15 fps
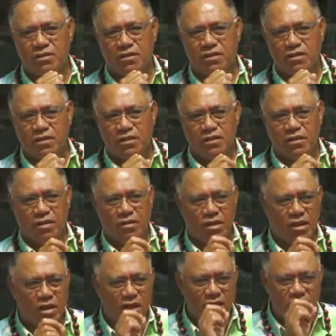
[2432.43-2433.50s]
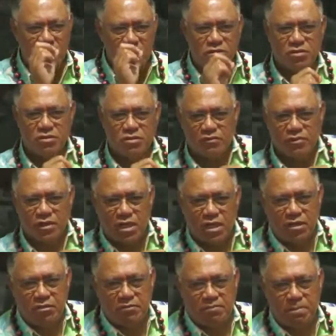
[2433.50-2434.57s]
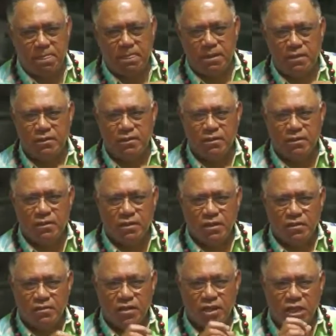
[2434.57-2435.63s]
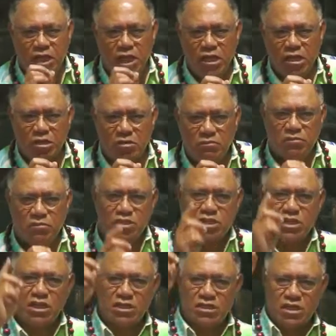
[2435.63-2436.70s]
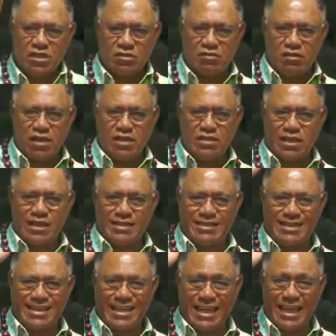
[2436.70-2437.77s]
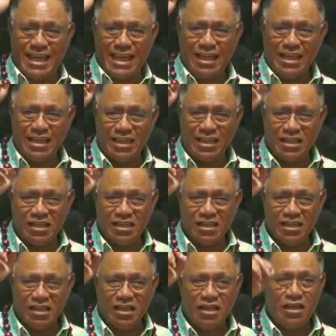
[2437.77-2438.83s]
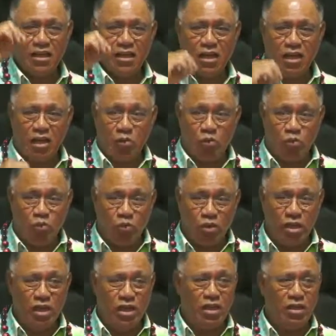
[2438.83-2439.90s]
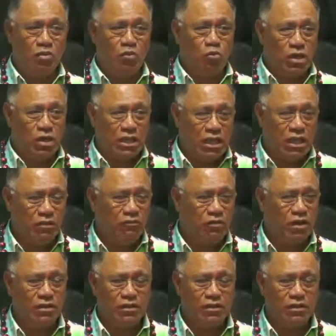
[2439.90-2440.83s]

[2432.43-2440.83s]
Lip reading: Now here are the mysteries of the kingdom. The kingdom, Jesus Christ is the King, and we were given